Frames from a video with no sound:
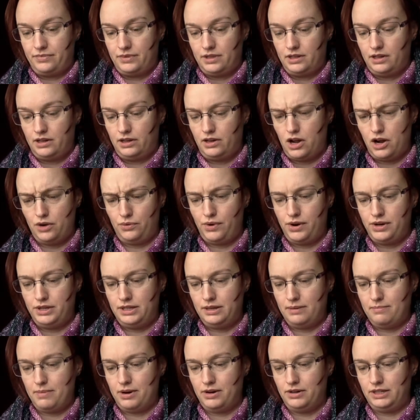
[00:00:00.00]
Long Road to
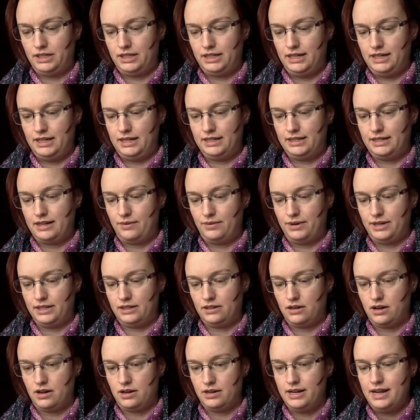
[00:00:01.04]
Mercy. Is that what it's
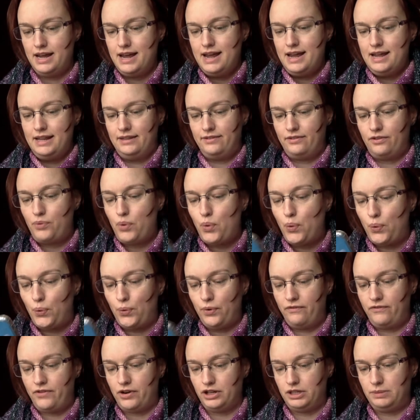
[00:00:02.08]
called? The
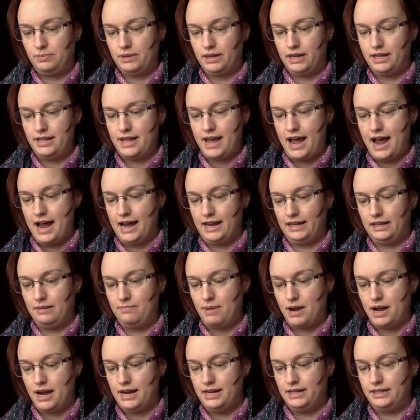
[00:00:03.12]
first book in the Atlee
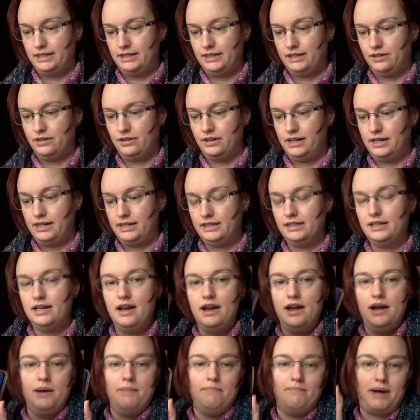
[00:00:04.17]
Pine series
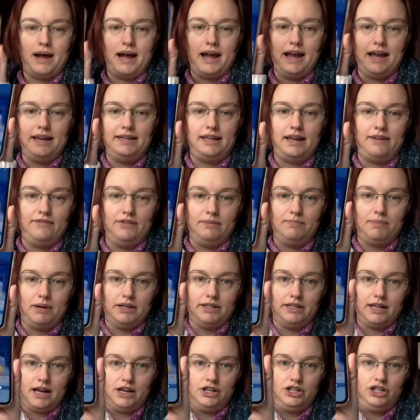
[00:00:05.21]
by David
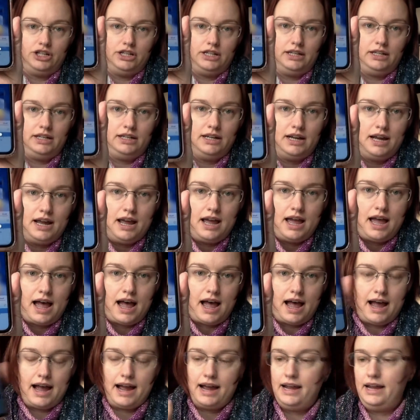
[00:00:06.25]
Baldacci.
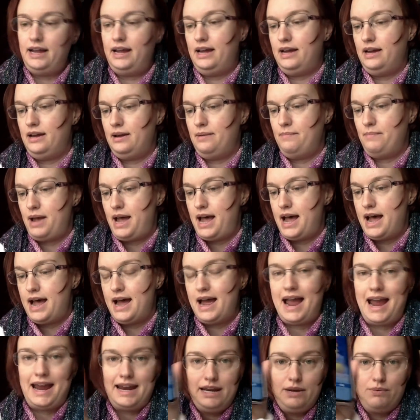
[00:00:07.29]
I am at
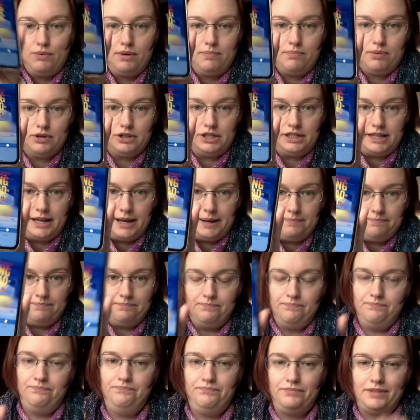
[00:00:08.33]
81%.
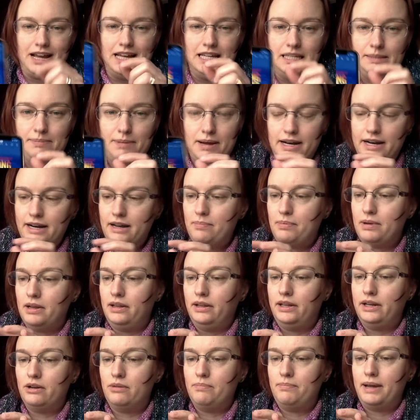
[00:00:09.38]
I sped it up a
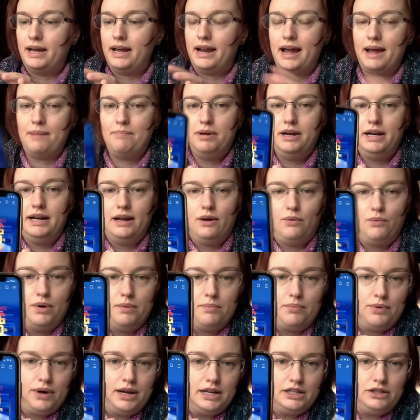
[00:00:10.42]
little bit. I put it at
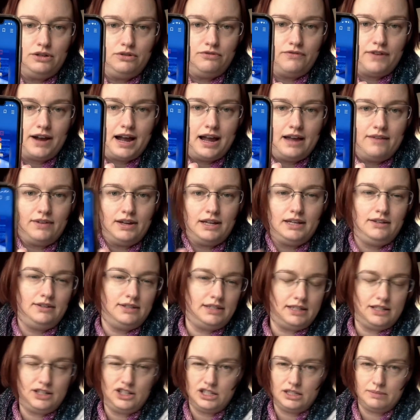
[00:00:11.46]
1.25. It used to
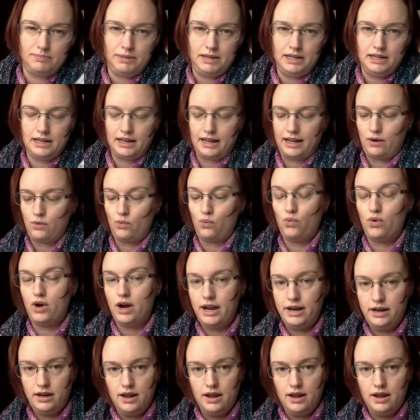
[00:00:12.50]
just be at like 1.